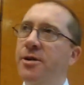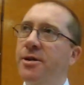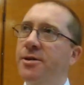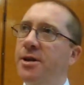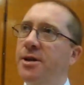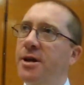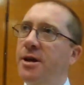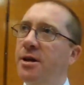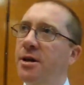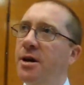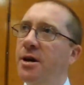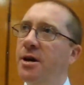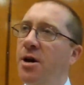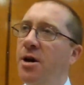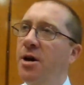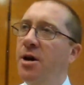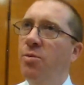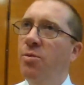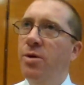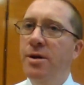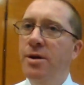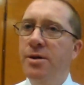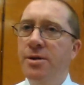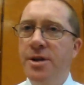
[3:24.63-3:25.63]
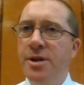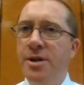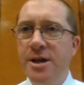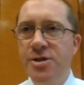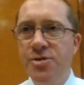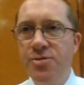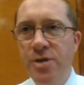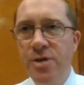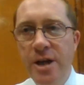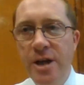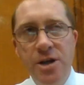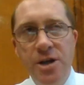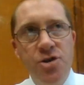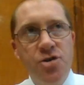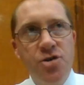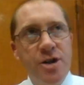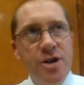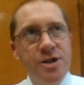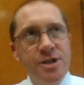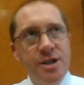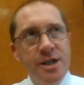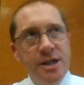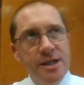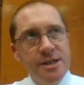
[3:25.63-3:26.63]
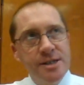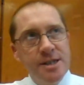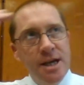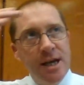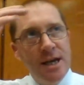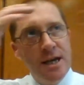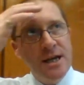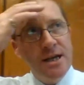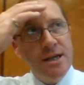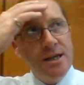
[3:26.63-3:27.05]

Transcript: And I think one of the things really interesting is